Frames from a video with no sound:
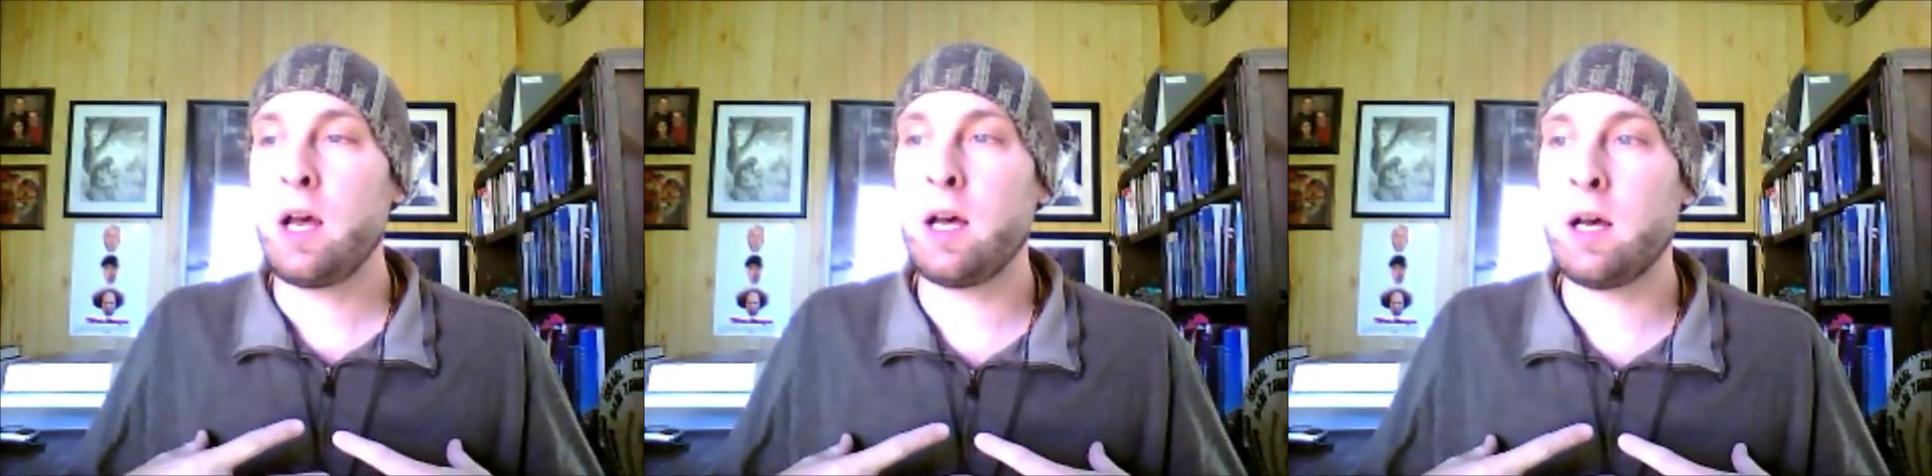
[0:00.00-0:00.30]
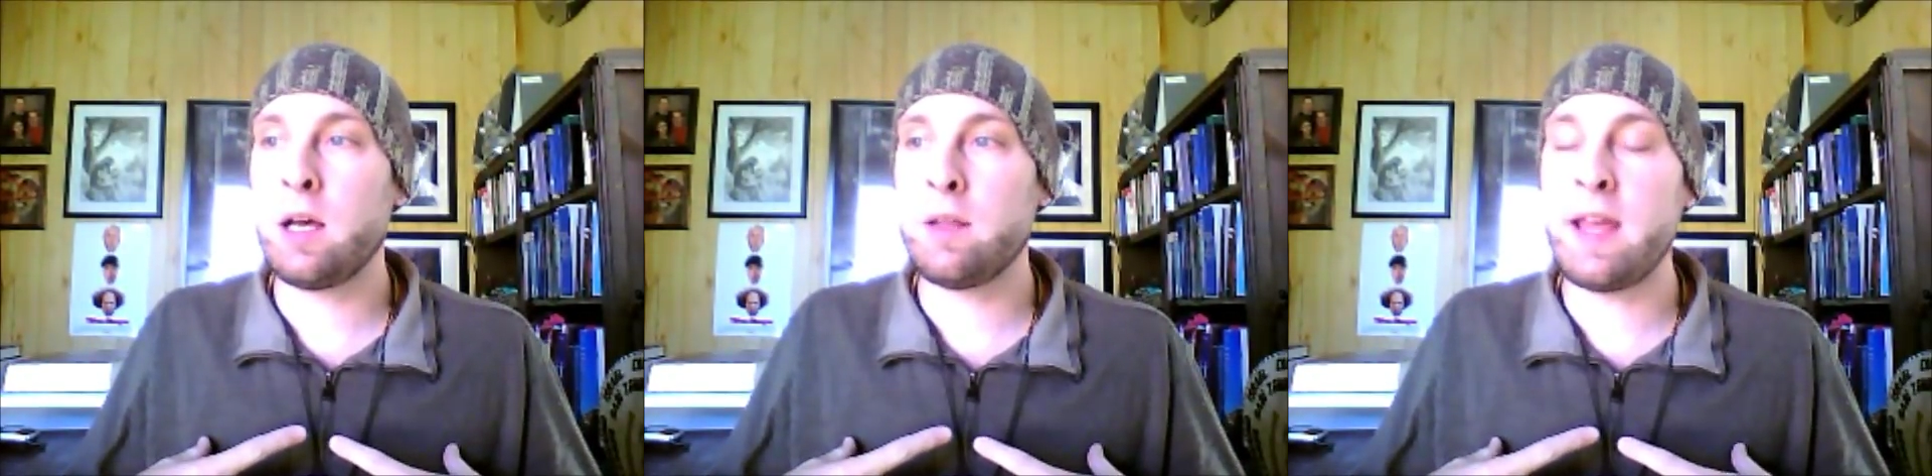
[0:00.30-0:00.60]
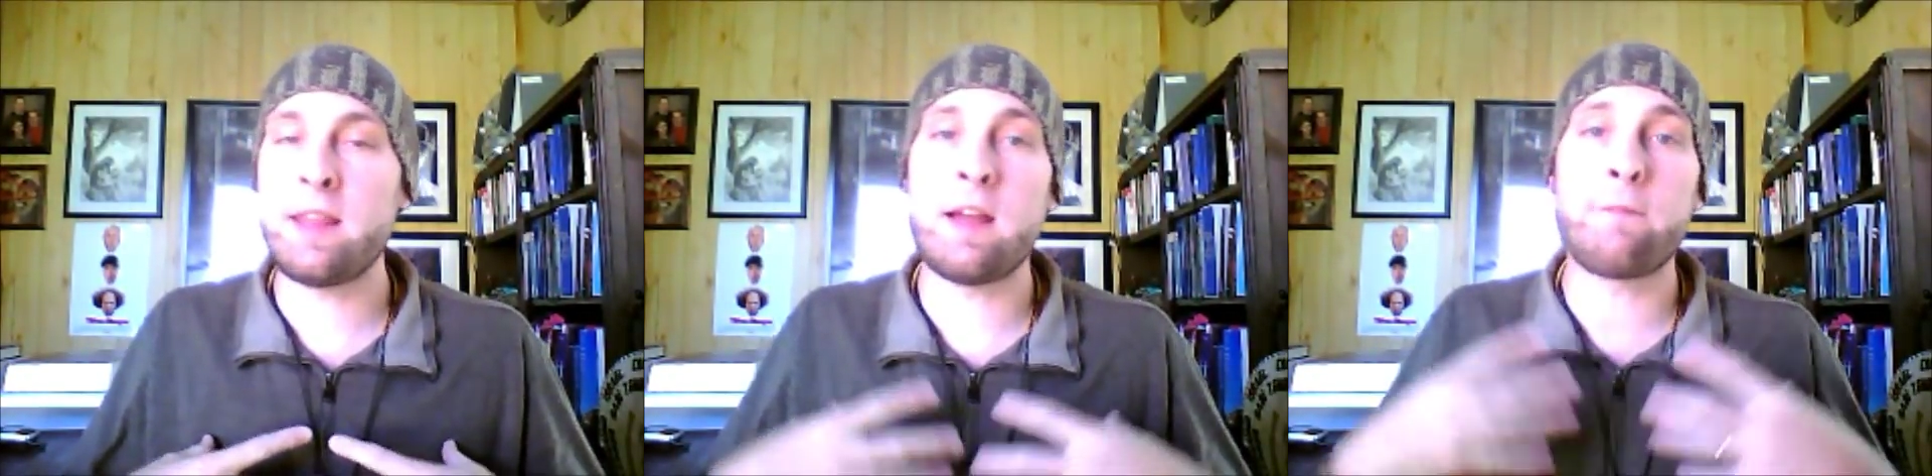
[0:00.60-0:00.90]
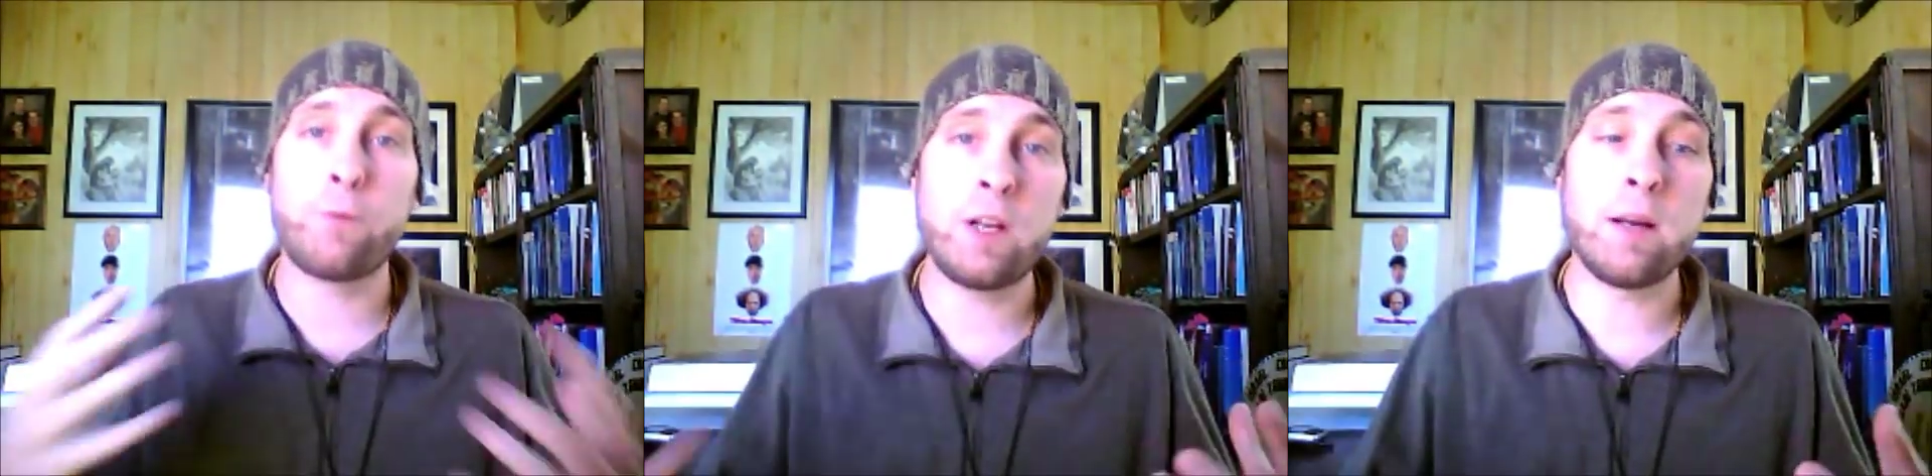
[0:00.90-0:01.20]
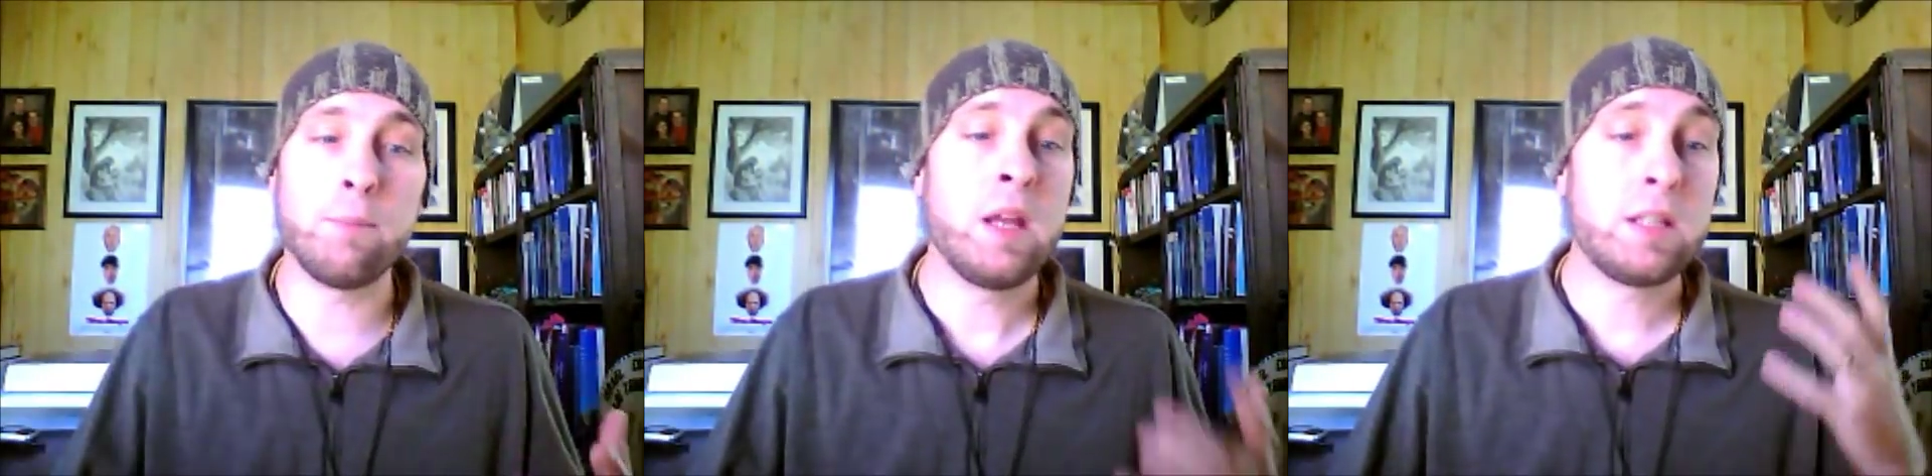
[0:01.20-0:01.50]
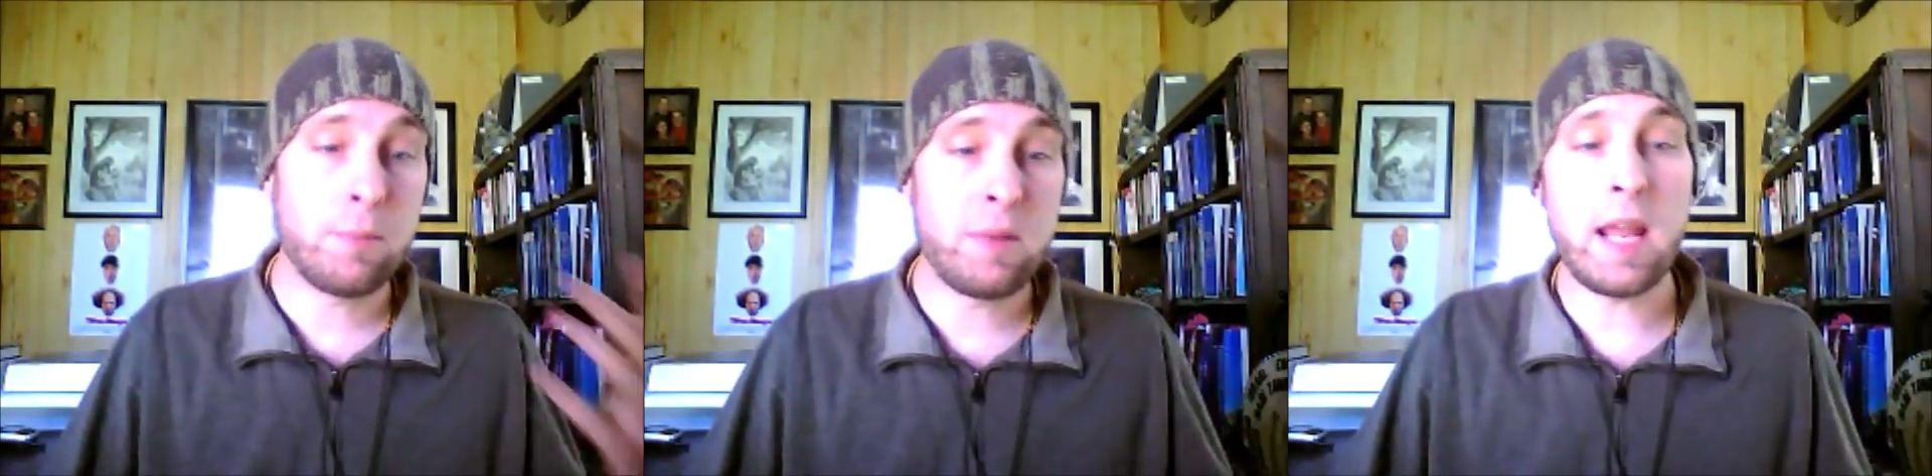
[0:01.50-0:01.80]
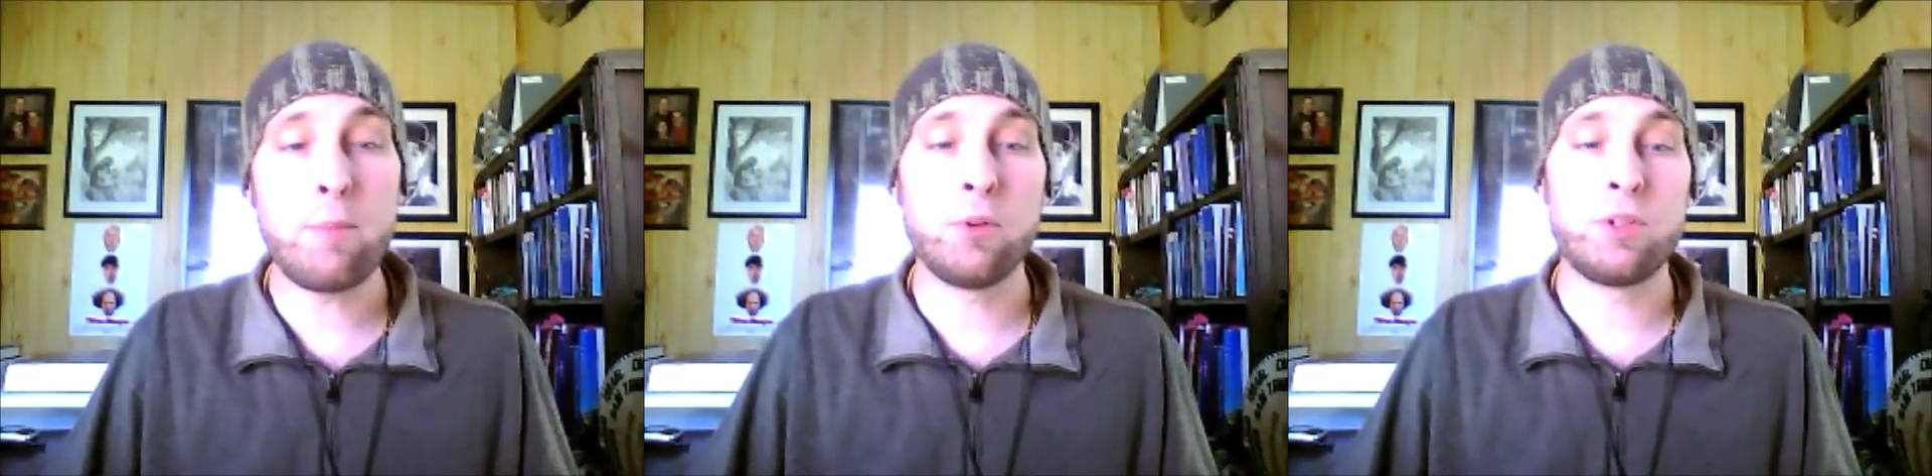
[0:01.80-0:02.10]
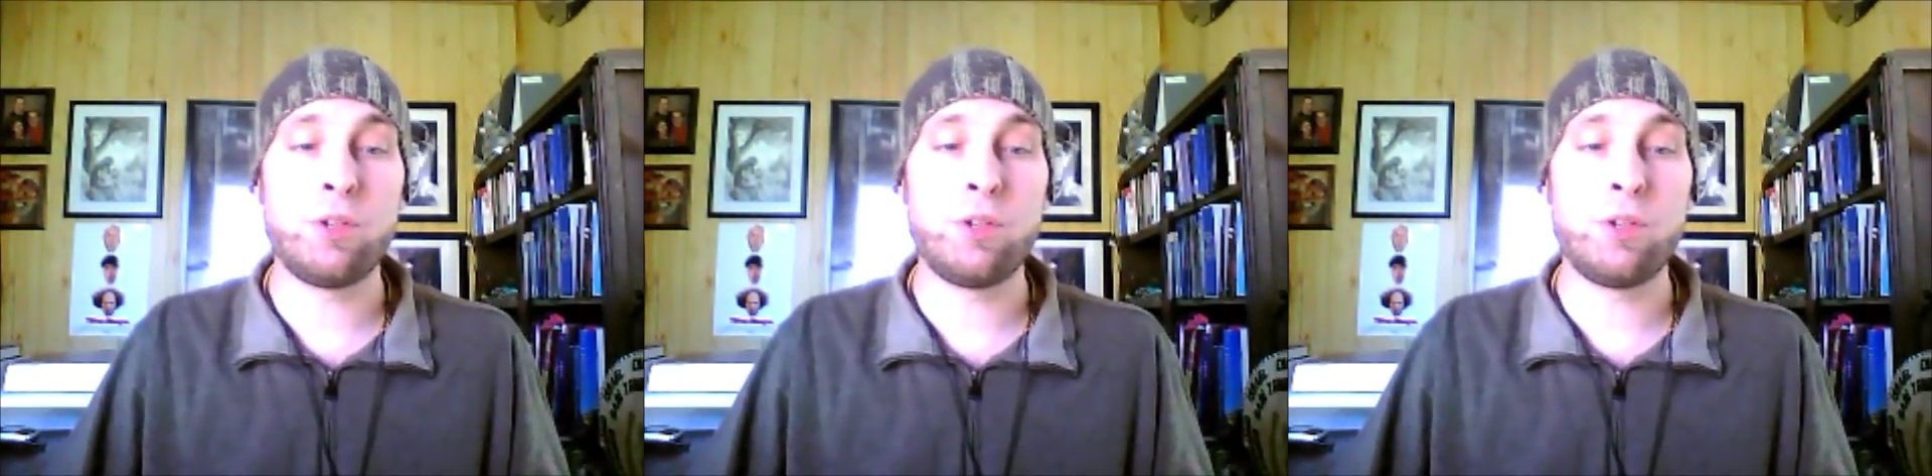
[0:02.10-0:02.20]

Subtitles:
that freedom to be able